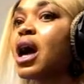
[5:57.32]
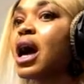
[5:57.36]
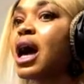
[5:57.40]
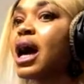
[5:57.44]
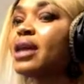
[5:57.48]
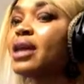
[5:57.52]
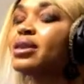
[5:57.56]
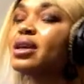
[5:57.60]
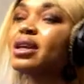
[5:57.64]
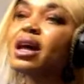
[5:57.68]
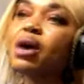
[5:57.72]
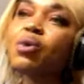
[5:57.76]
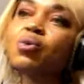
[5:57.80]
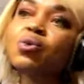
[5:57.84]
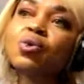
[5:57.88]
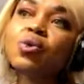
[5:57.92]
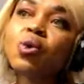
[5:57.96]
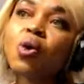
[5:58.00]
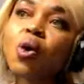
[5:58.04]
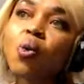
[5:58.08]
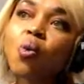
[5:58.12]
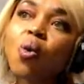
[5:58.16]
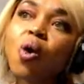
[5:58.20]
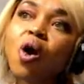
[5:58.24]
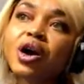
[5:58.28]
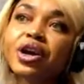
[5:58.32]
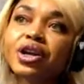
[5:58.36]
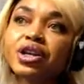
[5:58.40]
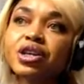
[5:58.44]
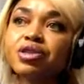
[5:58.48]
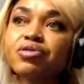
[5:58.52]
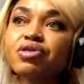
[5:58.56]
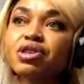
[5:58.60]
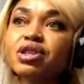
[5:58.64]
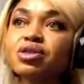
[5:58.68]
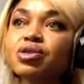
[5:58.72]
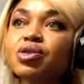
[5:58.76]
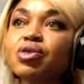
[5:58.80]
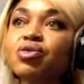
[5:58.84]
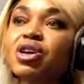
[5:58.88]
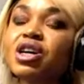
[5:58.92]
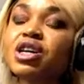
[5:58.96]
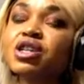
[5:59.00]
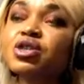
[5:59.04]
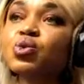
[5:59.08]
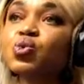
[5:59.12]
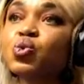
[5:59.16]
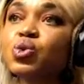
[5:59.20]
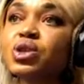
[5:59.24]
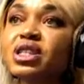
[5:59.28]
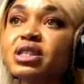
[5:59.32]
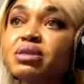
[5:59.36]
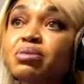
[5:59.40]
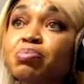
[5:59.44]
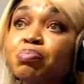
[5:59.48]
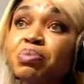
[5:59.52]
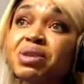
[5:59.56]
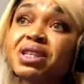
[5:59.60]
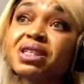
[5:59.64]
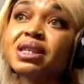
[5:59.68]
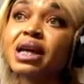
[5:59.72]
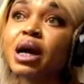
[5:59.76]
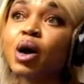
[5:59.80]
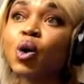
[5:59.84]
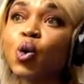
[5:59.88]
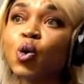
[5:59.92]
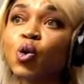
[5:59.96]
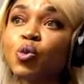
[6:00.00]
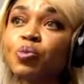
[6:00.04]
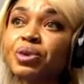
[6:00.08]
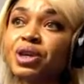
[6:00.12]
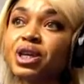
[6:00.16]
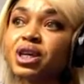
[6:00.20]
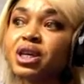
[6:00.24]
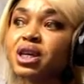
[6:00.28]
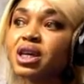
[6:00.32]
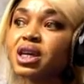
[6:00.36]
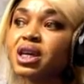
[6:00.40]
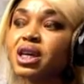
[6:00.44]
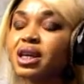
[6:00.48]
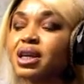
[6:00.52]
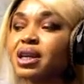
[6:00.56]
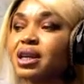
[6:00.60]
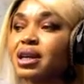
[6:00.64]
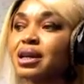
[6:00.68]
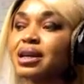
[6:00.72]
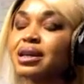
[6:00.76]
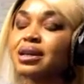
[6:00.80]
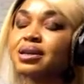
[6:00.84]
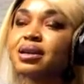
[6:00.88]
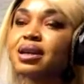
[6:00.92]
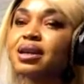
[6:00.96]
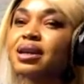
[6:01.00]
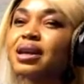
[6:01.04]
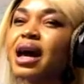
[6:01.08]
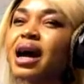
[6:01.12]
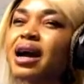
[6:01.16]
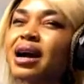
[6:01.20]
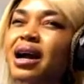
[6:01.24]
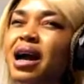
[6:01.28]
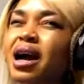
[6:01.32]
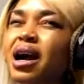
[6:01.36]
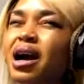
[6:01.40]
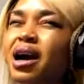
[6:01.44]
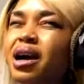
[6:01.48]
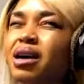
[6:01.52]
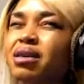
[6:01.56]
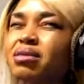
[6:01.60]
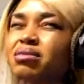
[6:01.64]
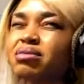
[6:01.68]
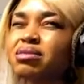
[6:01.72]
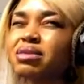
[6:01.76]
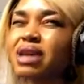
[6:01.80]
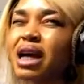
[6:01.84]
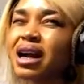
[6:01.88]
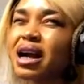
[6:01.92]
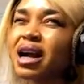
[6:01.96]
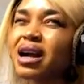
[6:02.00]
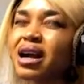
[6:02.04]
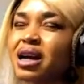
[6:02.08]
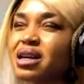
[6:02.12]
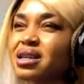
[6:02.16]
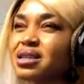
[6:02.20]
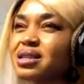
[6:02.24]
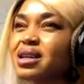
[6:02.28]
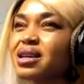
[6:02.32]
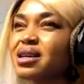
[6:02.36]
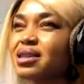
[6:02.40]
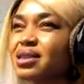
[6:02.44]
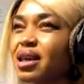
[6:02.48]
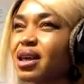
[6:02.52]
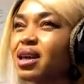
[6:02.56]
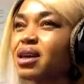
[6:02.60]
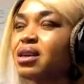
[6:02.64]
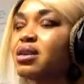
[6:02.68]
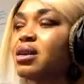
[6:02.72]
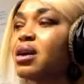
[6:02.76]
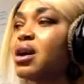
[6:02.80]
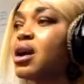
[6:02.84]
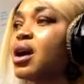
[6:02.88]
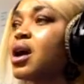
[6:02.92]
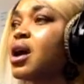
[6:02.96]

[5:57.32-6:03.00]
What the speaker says: And then I would go work in the restaurant with Mr. Obi in Lagagasse then